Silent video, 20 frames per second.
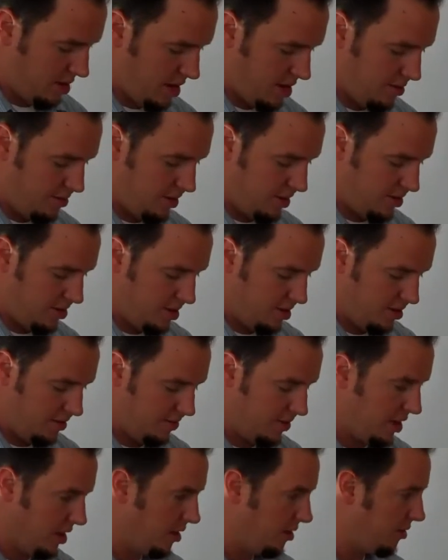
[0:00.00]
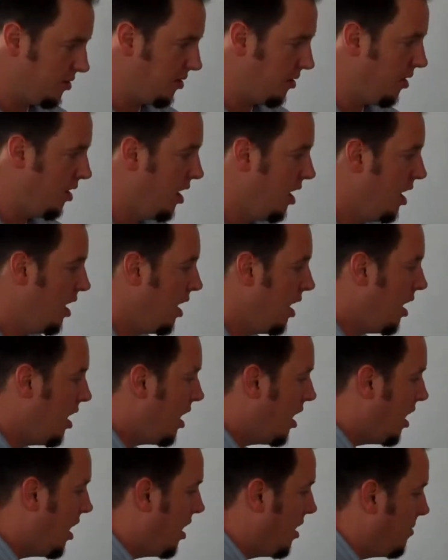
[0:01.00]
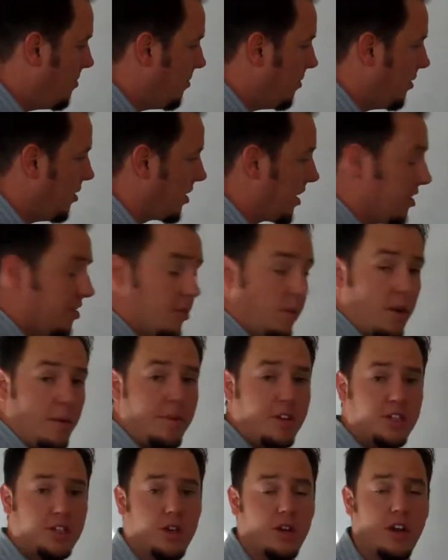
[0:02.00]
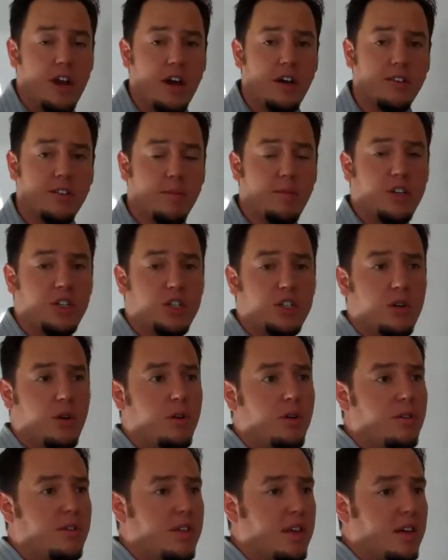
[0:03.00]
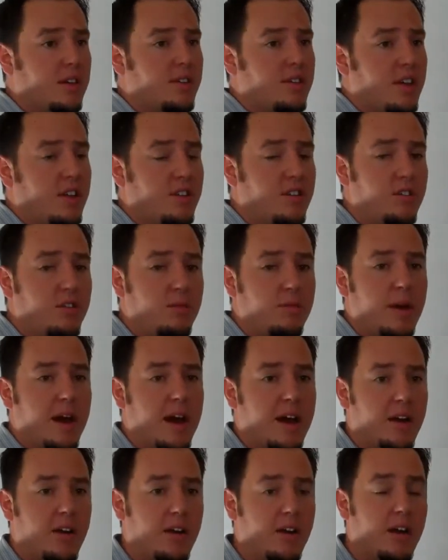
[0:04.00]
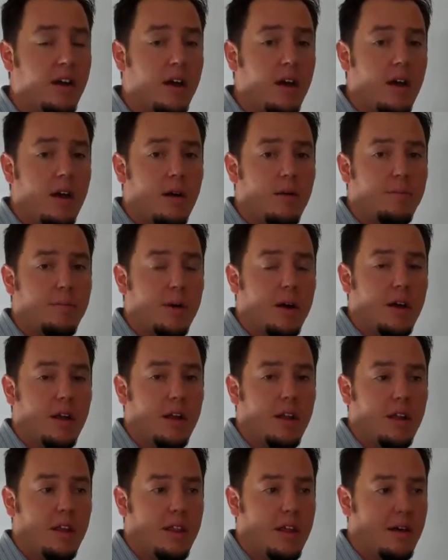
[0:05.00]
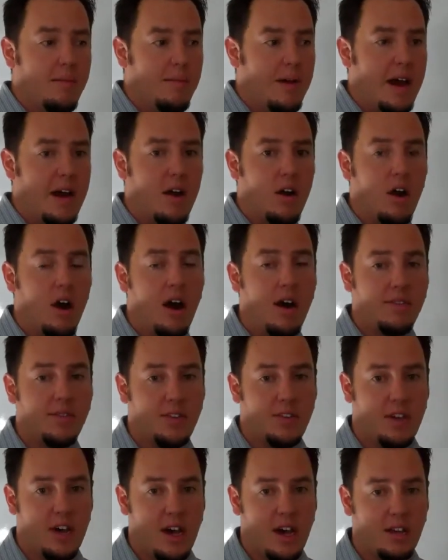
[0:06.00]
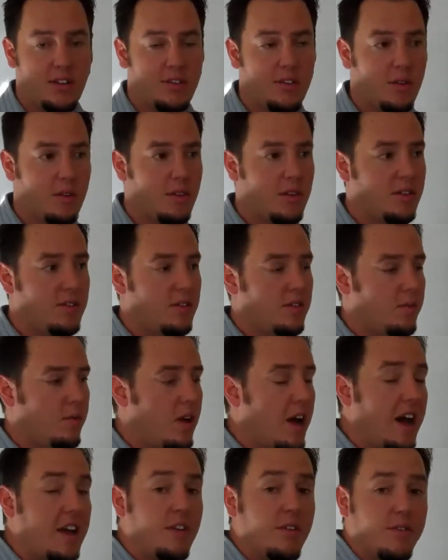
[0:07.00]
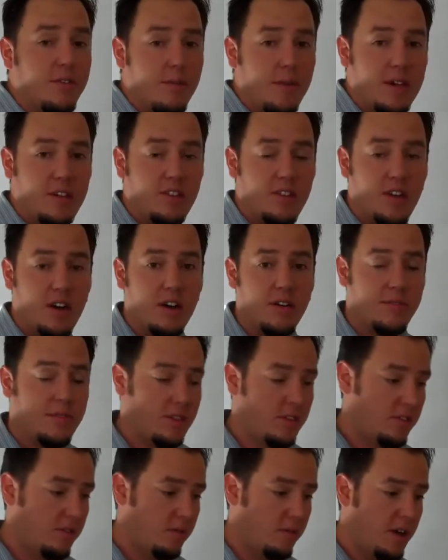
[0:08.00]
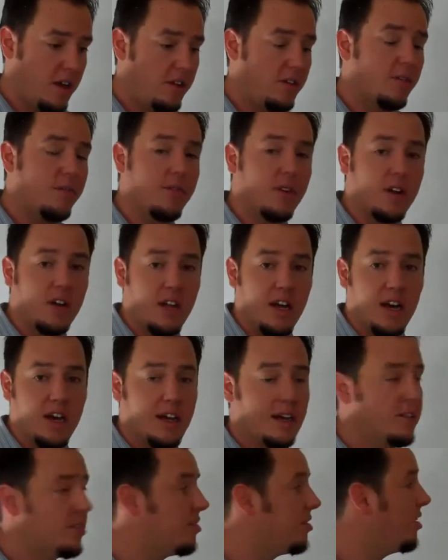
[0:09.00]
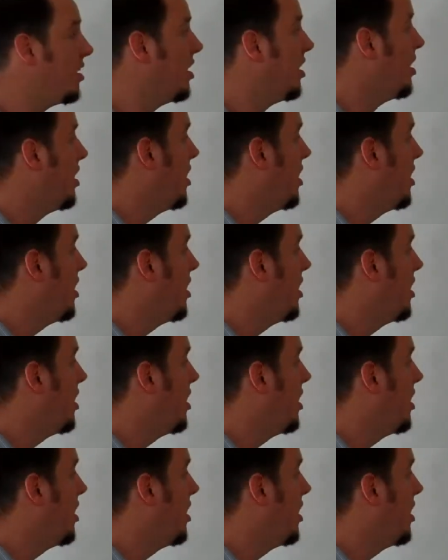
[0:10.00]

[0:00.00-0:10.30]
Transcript: I had to restart the video. So okay, so what I'm going to show you now is I'm going to show you things that do matter, but that matter off-site. So this is what I do for myself, this is what I do for clients,